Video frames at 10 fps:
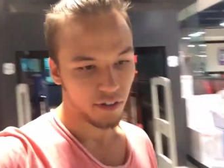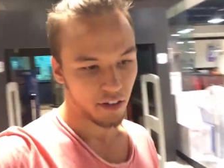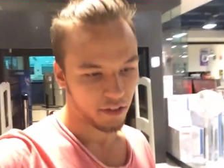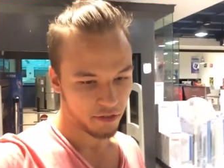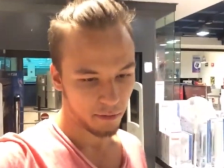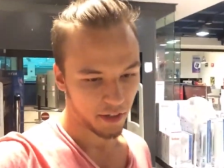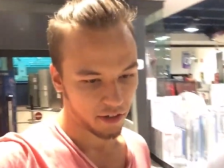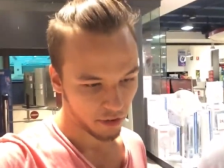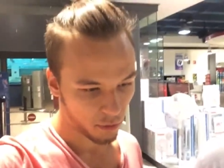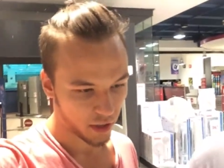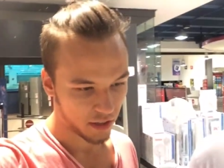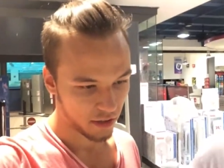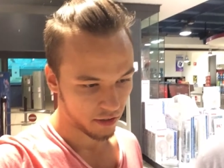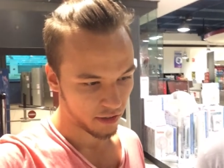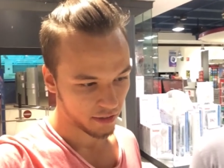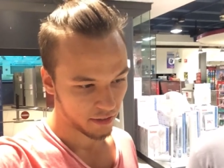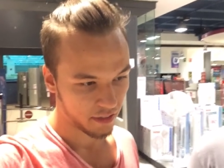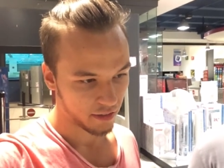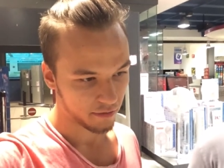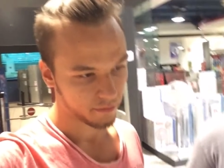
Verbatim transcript: Oh yeah, there's been earthquakes here in Italy.